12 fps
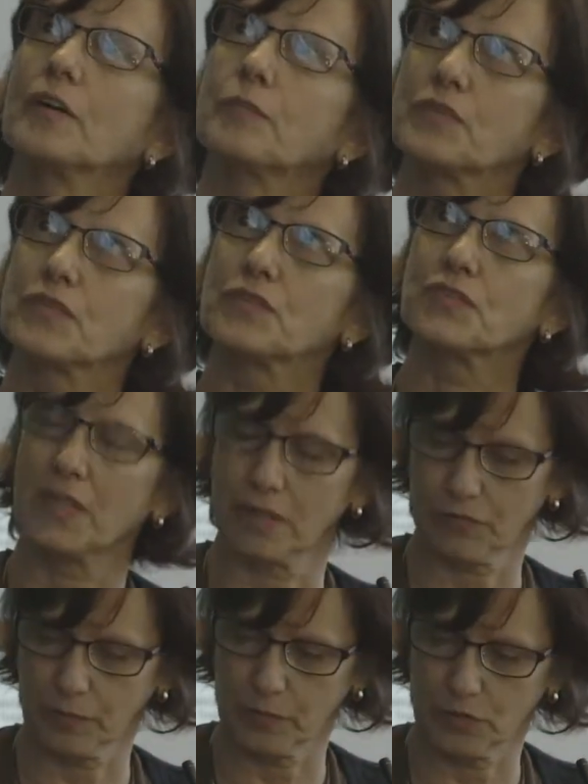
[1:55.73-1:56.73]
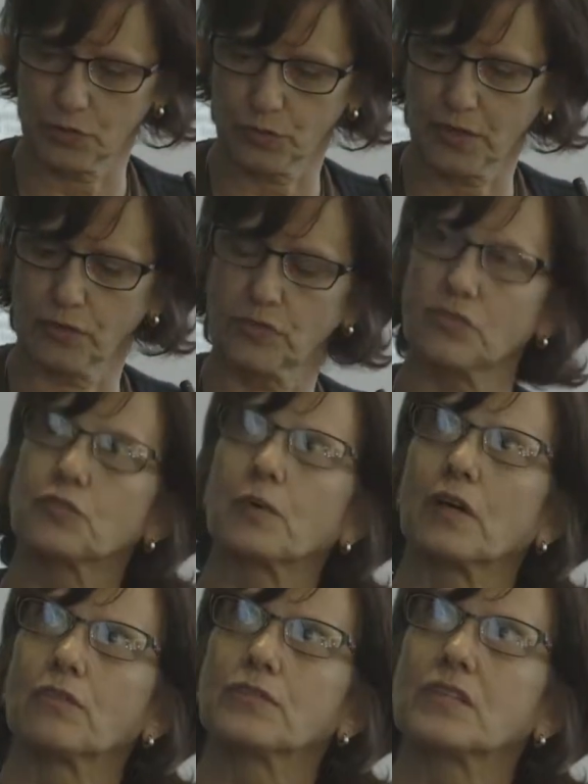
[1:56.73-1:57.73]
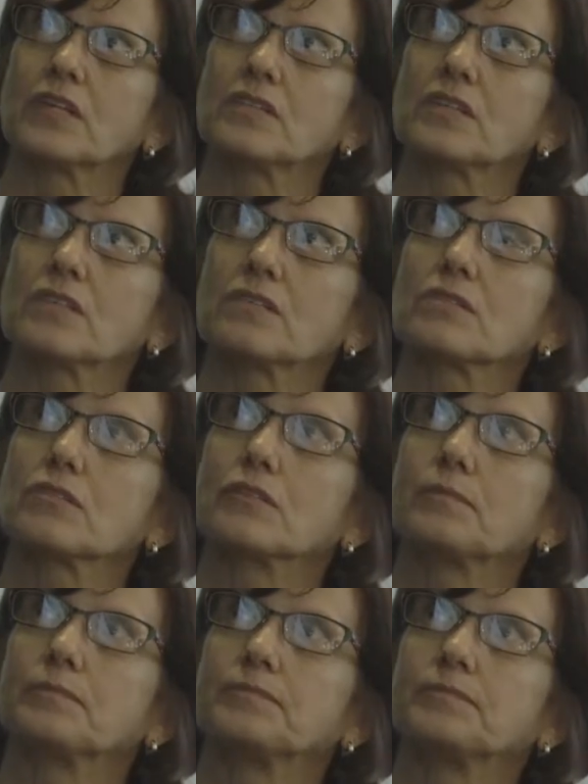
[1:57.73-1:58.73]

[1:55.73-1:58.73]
This is data from the 2012 census.